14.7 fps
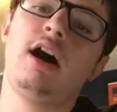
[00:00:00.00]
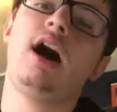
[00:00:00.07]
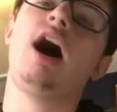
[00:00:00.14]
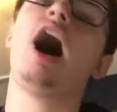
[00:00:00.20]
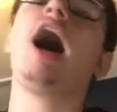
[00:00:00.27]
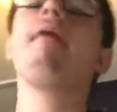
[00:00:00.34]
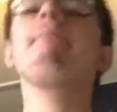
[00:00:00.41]

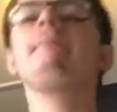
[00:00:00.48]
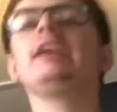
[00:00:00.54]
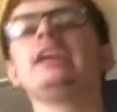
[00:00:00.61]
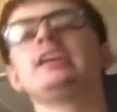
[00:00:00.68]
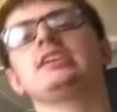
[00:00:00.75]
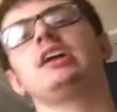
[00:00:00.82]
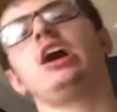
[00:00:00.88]
I'm going
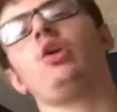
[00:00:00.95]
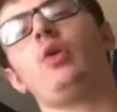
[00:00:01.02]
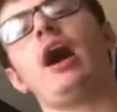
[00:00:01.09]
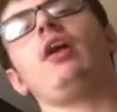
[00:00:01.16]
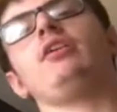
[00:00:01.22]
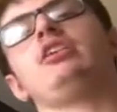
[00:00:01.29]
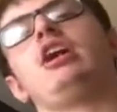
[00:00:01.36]
to go
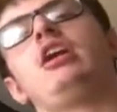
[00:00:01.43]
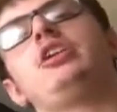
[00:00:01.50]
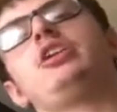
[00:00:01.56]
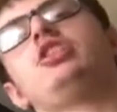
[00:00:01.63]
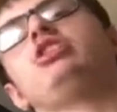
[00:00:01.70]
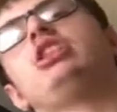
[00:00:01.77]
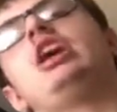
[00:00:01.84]
out on
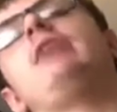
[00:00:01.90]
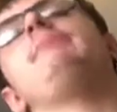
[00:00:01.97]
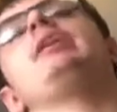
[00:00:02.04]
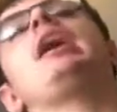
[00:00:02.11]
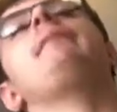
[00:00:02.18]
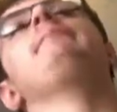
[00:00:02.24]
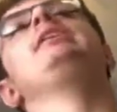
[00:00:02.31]
a limb
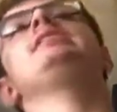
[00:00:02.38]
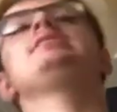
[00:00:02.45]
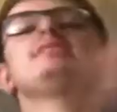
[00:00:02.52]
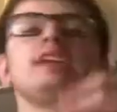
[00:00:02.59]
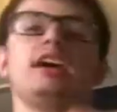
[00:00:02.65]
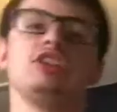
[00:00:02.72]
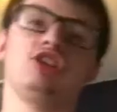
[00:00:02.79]
and I'm going to
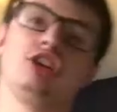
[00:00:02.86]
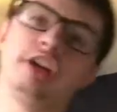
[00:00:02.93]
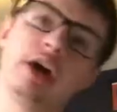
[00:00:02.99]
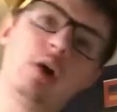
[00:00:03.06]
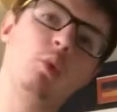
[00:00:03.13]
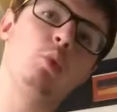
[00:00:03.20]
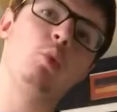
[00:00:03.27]
say, you
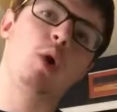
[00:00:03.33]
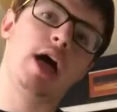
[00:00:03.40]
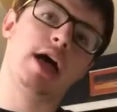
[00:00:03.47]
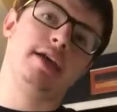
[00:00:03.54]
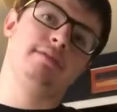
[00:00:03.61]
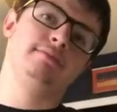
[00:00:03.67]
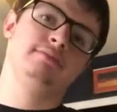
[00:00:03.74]
know
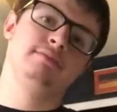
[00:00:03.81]
what?